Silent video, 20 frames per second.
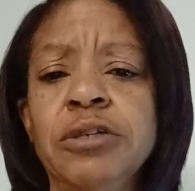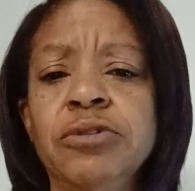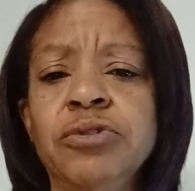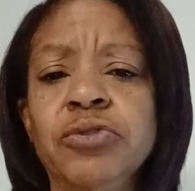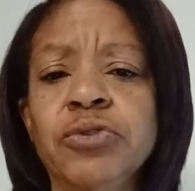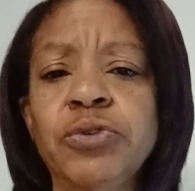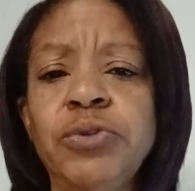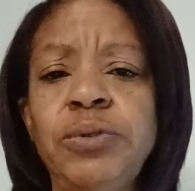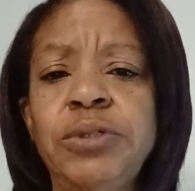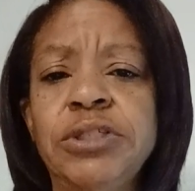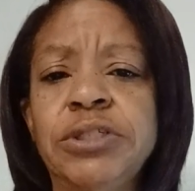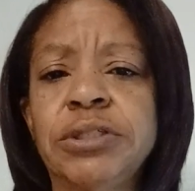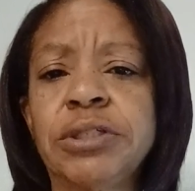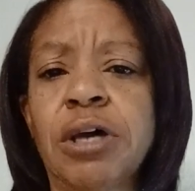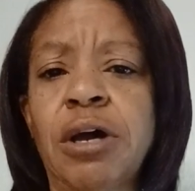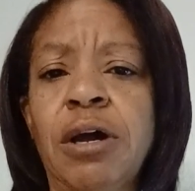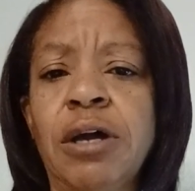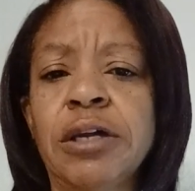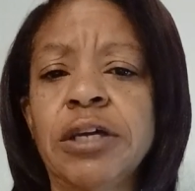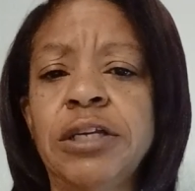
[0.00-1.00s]
Drew is
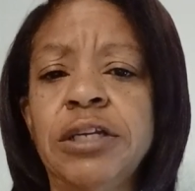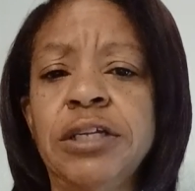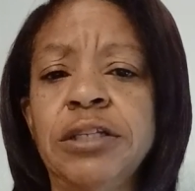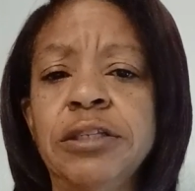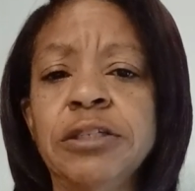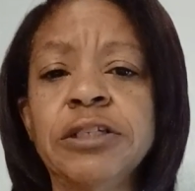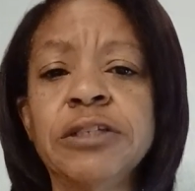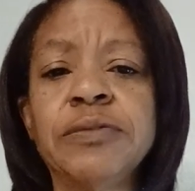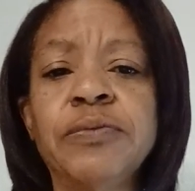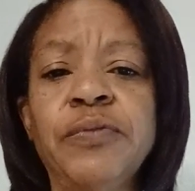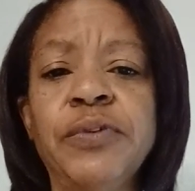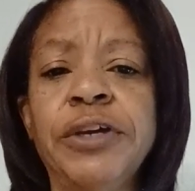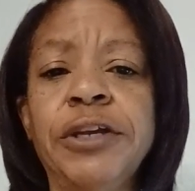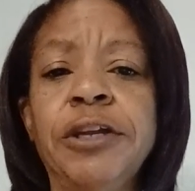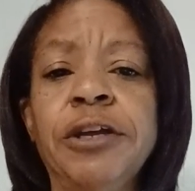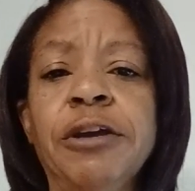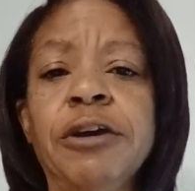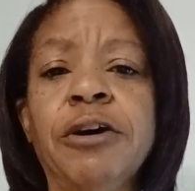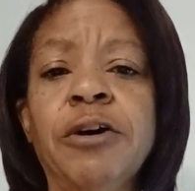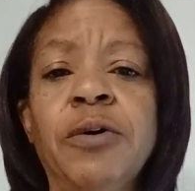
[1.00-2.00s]
talking in this
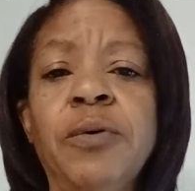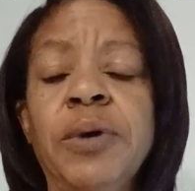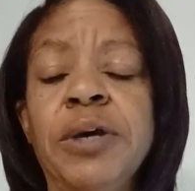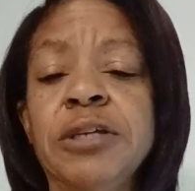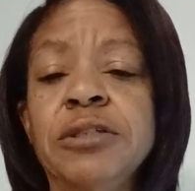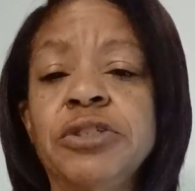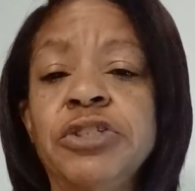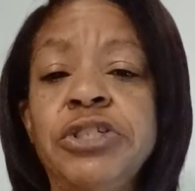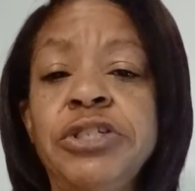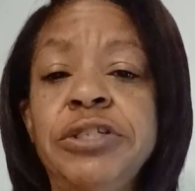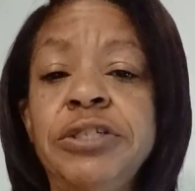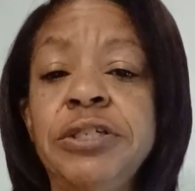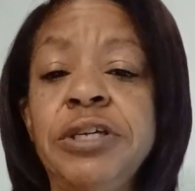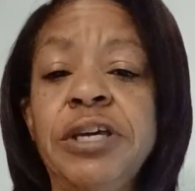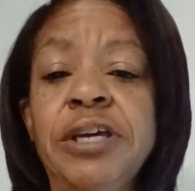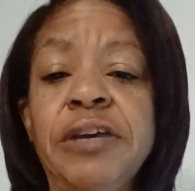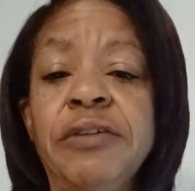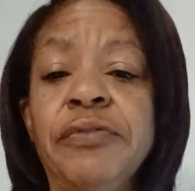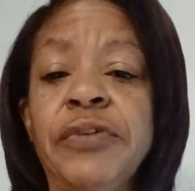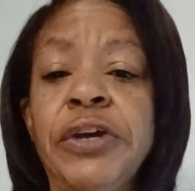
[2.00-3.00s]
video and she's
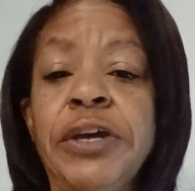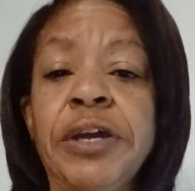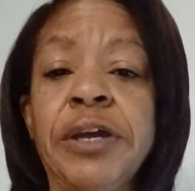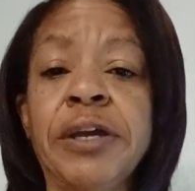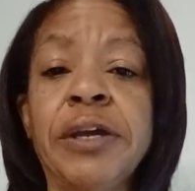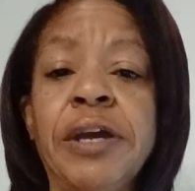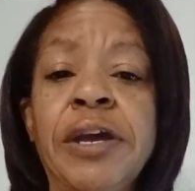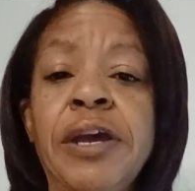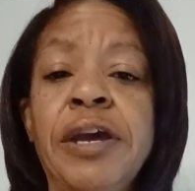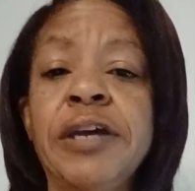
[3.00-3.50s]
giving